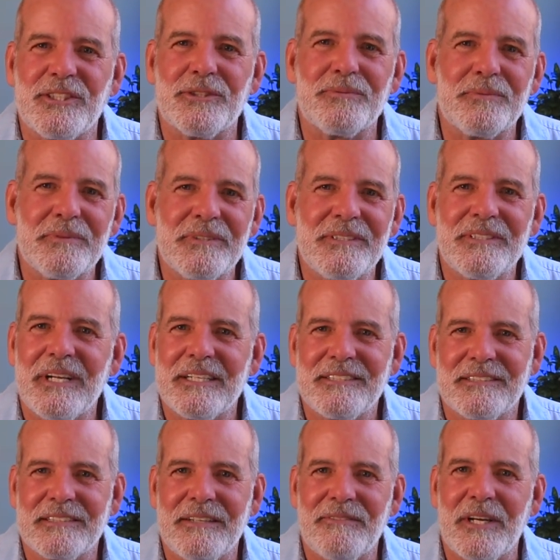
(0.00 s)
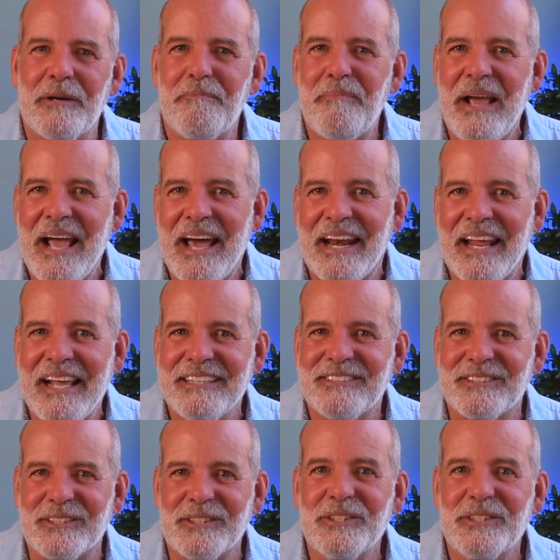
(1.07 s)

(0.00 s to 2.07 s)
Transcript: You're not just giving a pat answer.